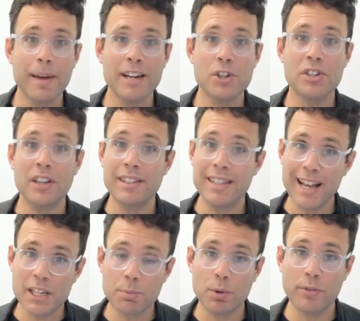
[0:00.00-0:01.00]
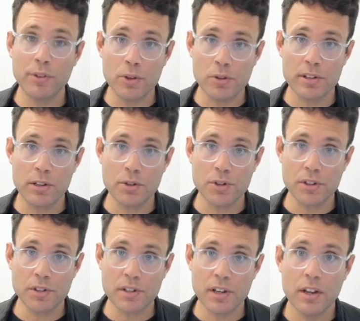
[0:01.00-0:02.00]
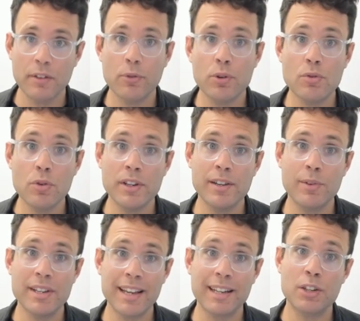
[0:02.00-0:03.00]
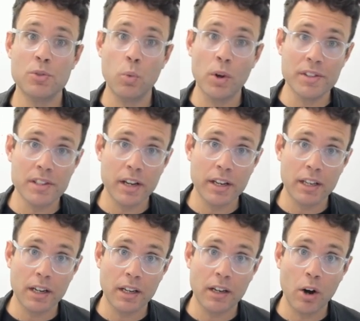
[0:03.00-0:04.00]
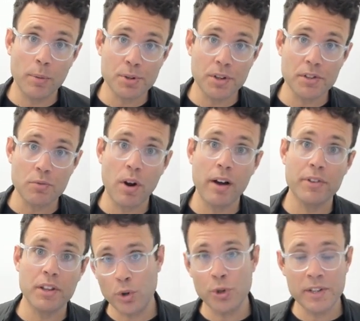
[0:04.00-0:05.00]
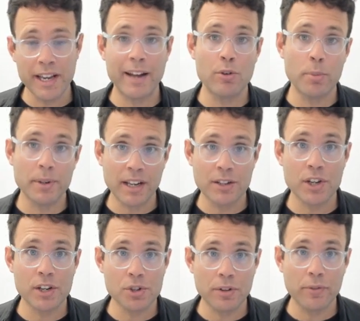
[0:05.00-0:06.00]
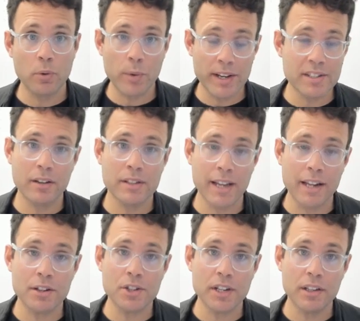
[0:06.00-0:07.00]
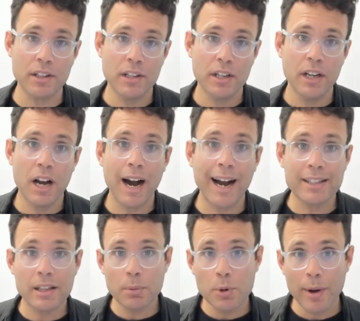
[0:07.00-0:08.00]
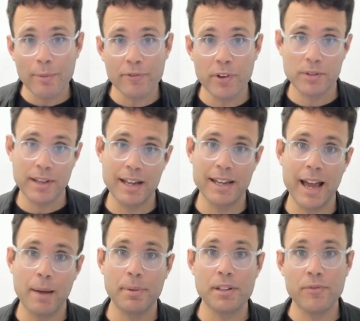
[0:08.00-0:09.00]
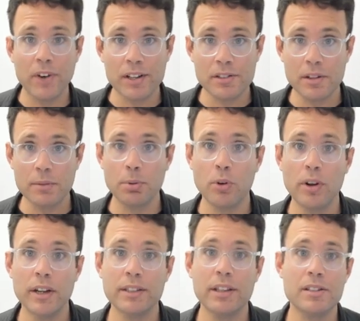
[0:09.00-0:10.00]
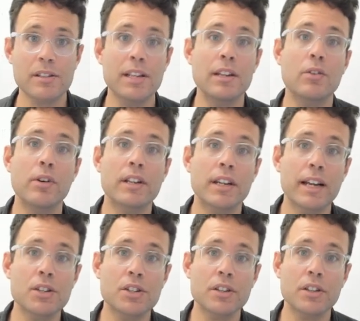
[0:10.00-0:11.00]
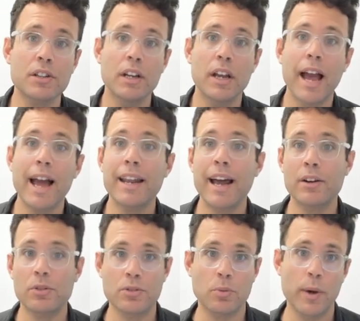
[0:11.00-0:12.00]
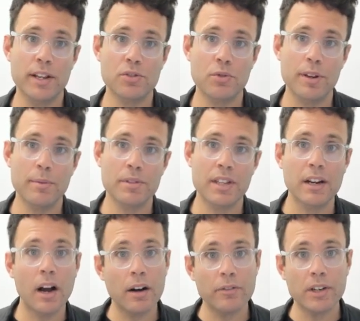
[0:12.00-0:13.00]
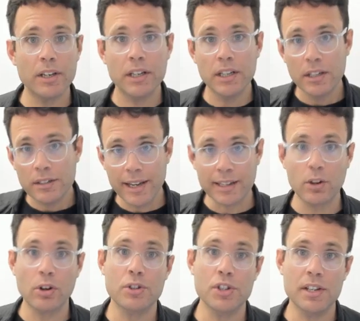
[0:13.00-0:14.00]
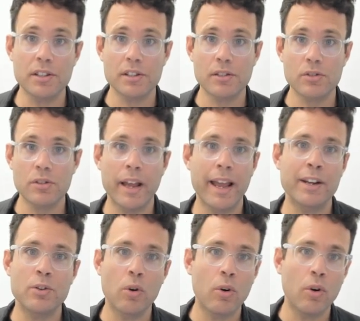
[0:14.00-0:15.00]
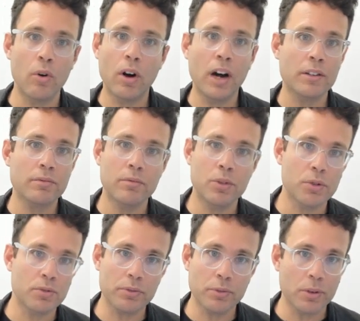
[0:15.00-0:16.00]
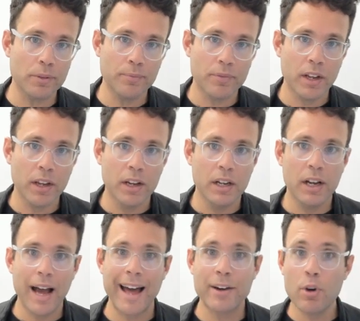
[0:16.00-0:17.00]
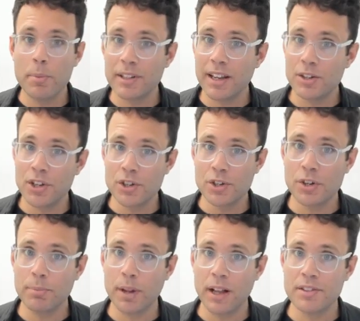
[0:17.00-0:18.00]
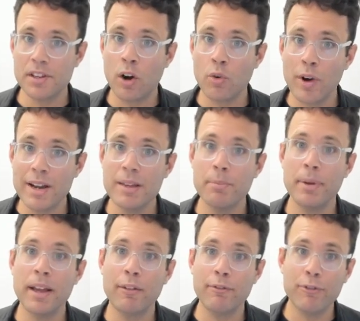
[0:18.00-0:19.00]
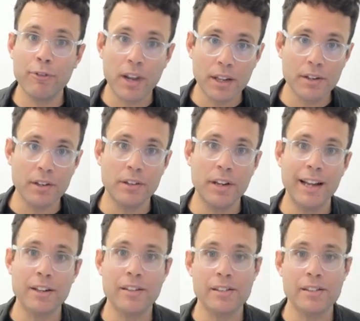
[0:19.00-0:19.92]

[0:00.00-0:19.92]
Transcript: managers are desperate for new solutions. Food retailers want circular options rather than using anaerobic digestion for waste to energy. IWM fills that gap. It's fast to deploy, doesn't need a grid connection, and handles the waste streams that other technologies ignore or aren't useful for. Anaerobic digestion plants are already being flooded and